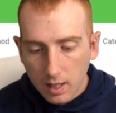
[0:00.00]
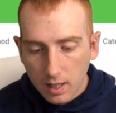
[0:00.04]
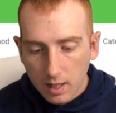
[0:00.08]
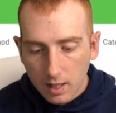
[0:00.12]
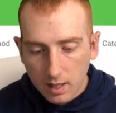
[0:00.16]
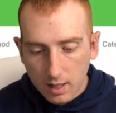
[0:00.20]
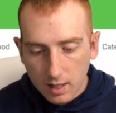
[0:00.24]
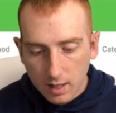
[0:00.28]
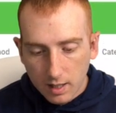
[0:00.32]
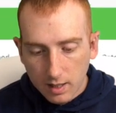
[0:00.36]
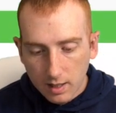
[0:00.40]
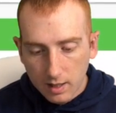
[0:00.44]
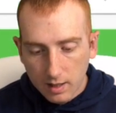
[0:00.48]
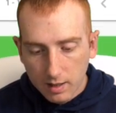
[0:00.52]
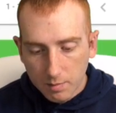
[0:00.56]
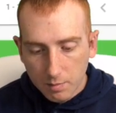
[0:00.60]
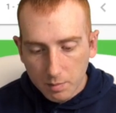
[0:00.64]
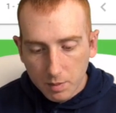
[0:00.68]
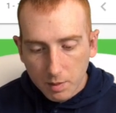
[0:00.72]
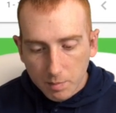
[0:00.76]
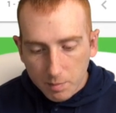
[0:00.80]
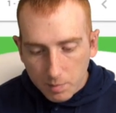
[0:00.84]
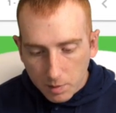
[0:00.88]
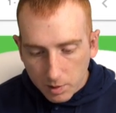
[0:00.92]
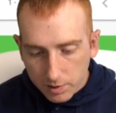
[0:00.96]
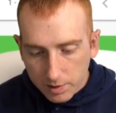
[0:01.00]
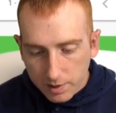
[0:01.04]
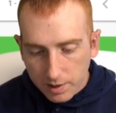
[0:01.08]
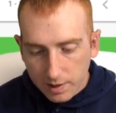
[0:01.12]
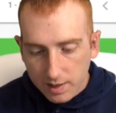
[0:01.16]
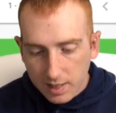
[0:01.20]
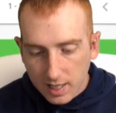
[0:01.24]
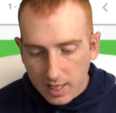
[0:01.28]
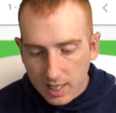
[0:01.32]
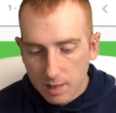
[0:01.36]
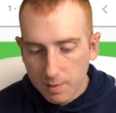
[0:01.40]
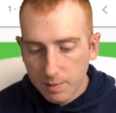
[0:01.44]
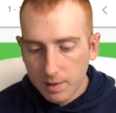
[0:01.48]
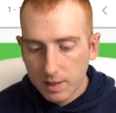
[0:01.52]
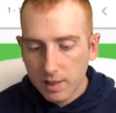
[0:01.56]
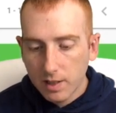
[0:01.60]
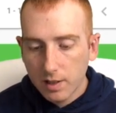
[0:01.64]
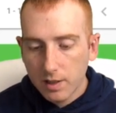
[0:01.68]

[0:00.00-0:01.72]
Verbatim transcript: Uh, but most of the time it's